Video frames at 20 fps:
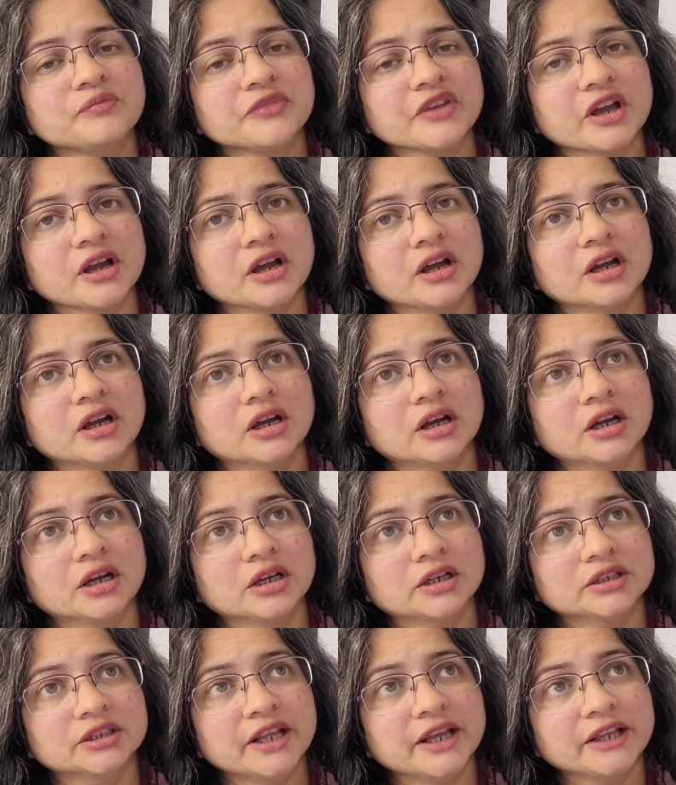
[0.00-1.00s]

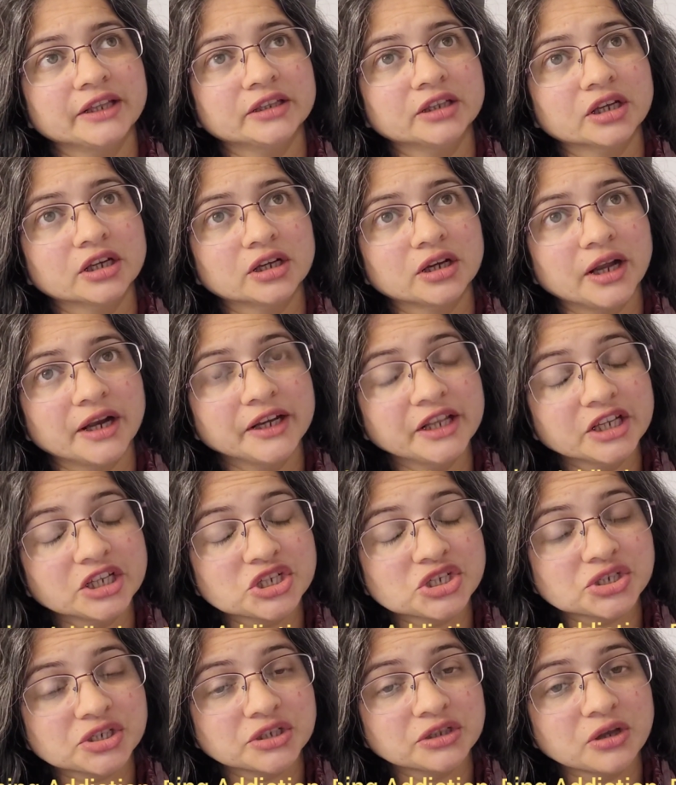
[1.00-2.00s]
then
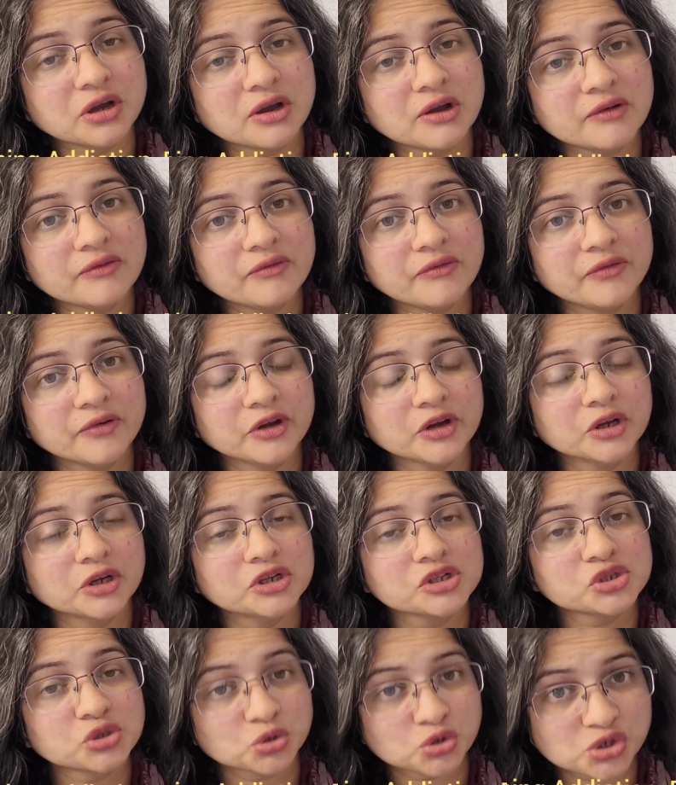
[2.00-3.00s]
addiction of
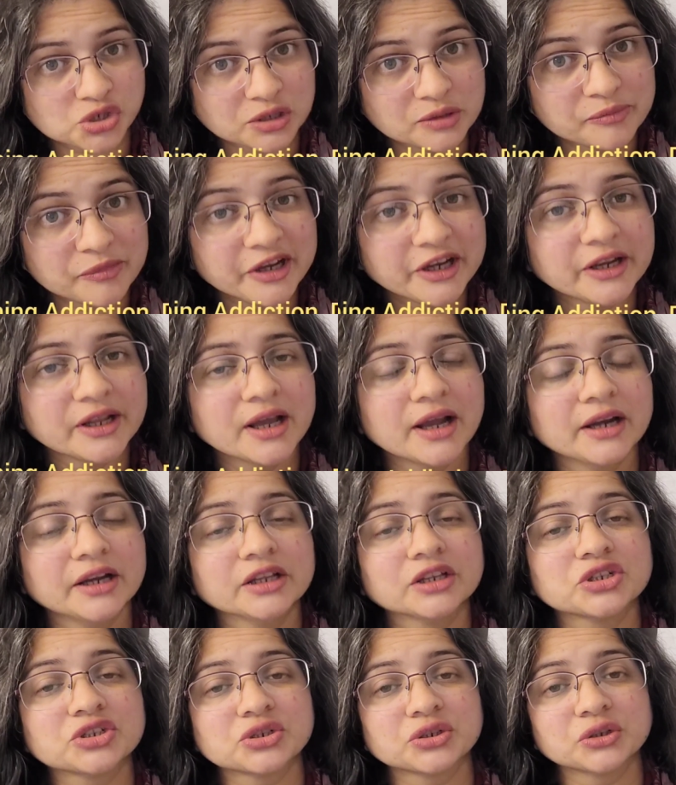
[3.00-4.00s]
social media,
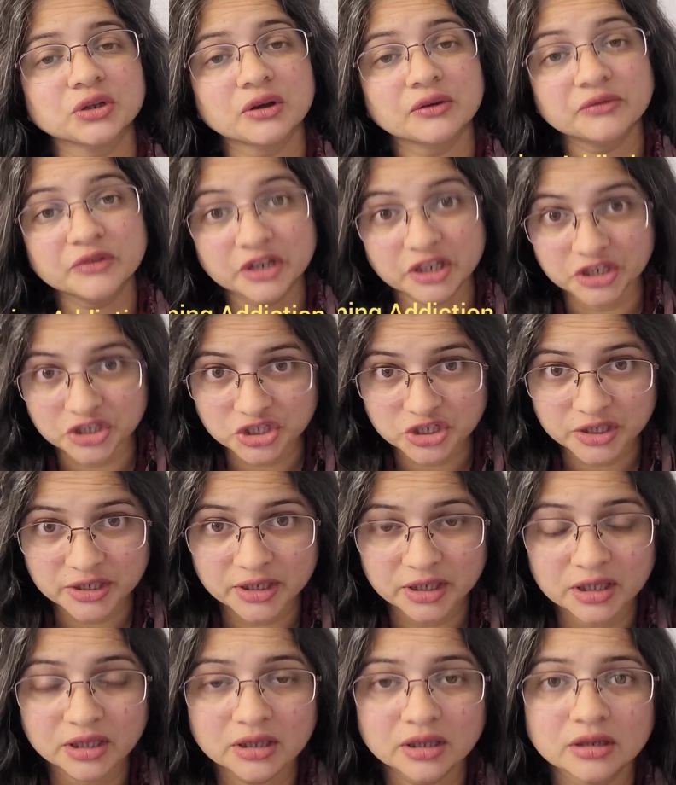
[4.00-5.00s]
addiction of
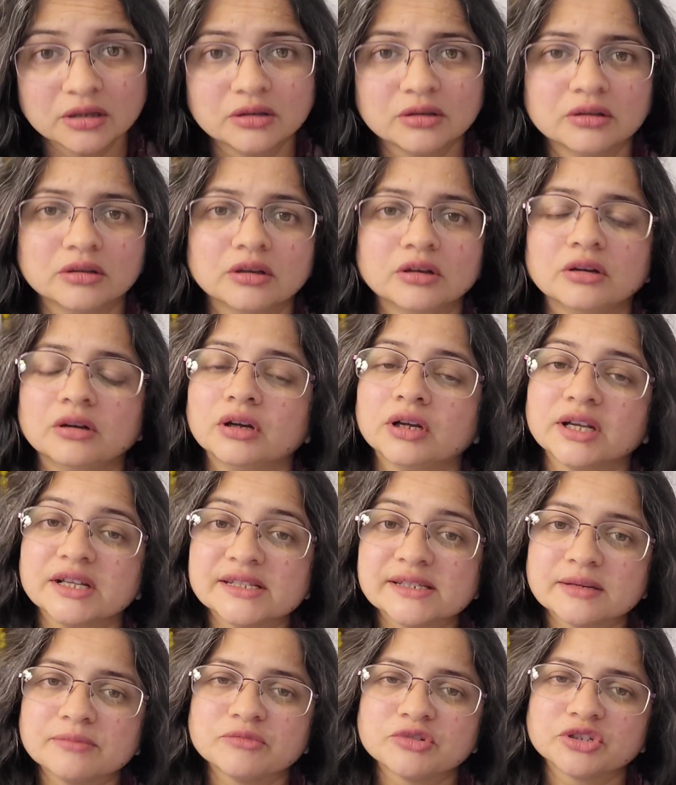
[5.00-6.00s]
digital
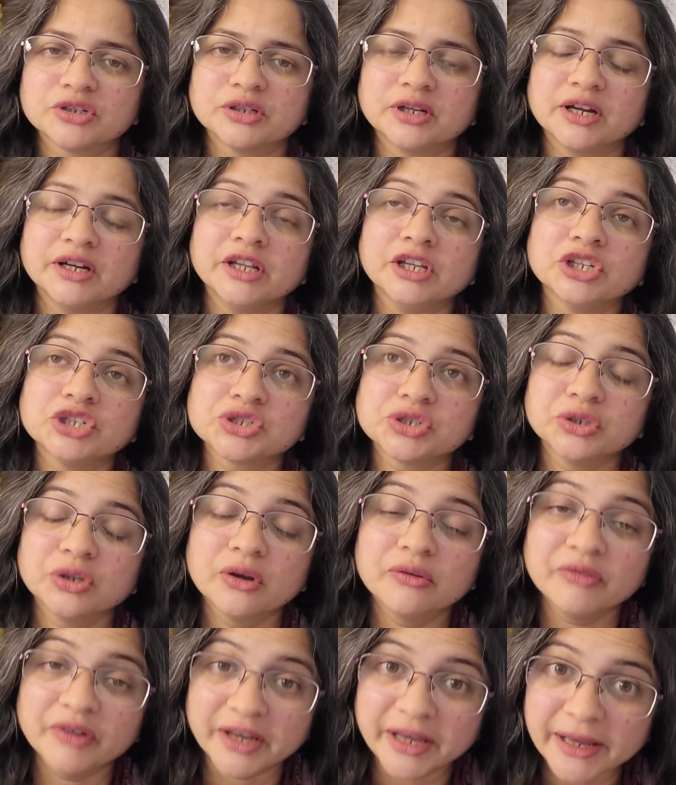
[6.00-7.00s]
consumption, addiction
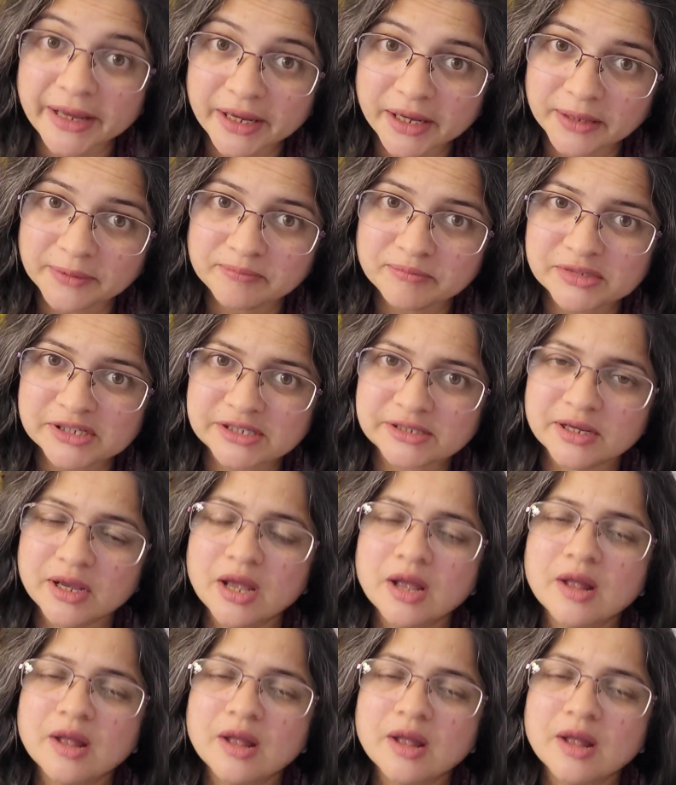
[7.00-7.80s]
of games.